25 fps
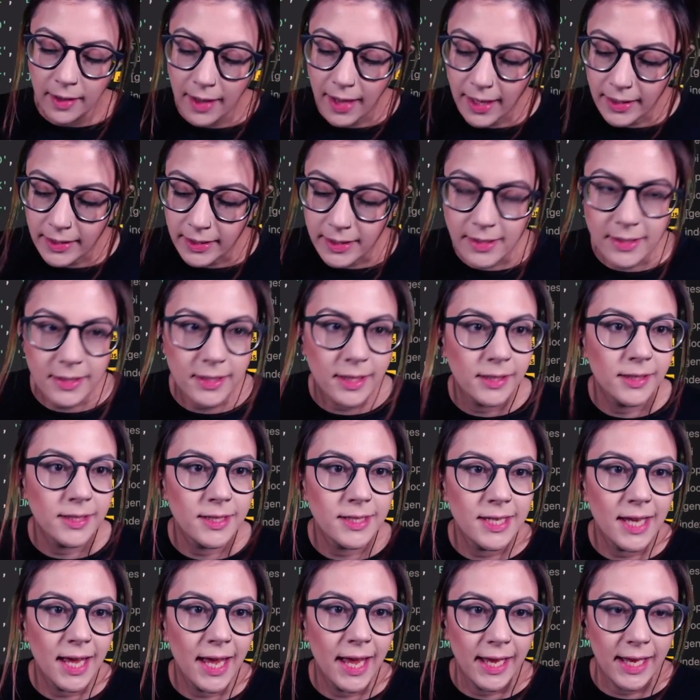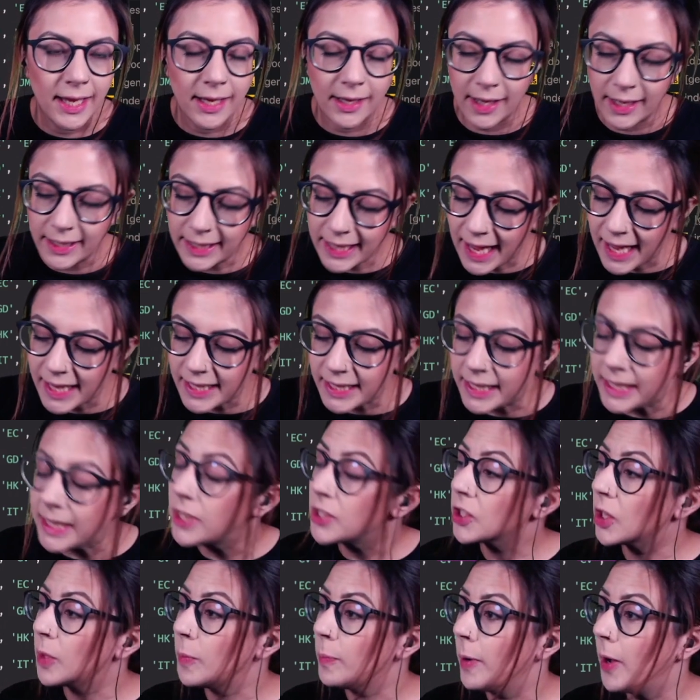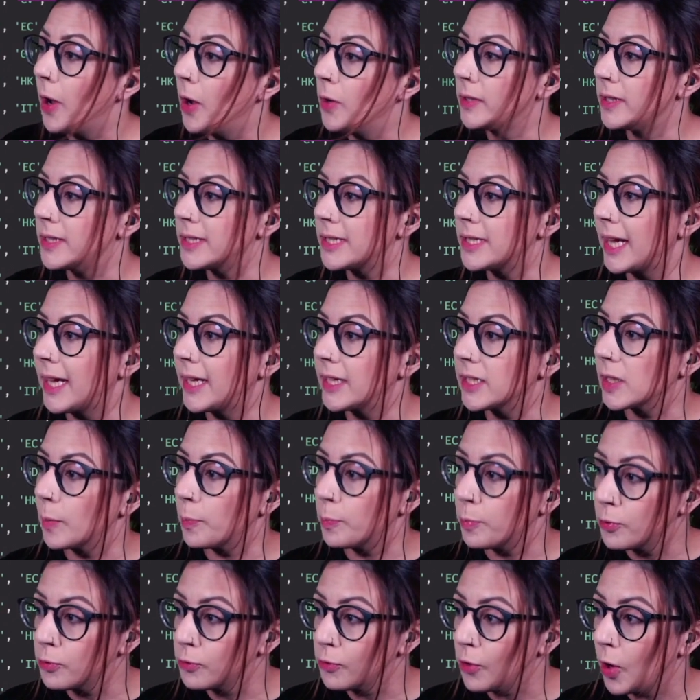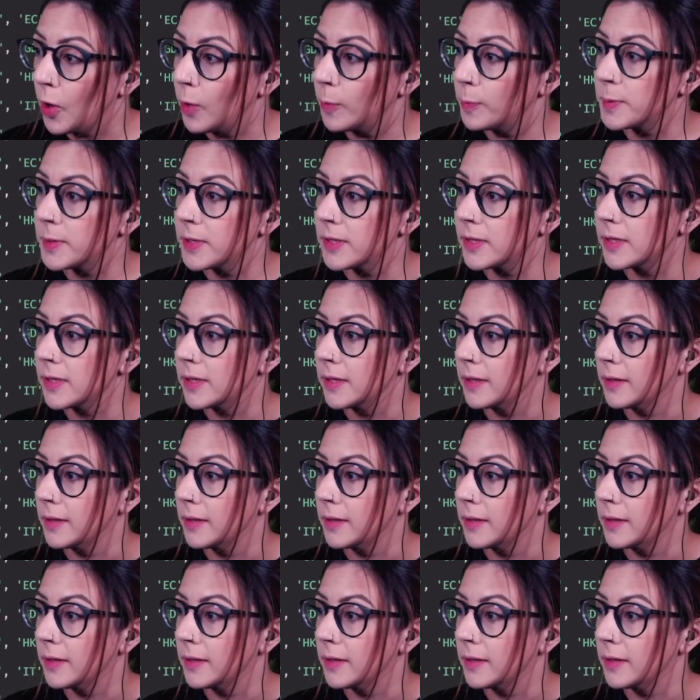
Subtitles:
and it's going to take, again, each component takes a props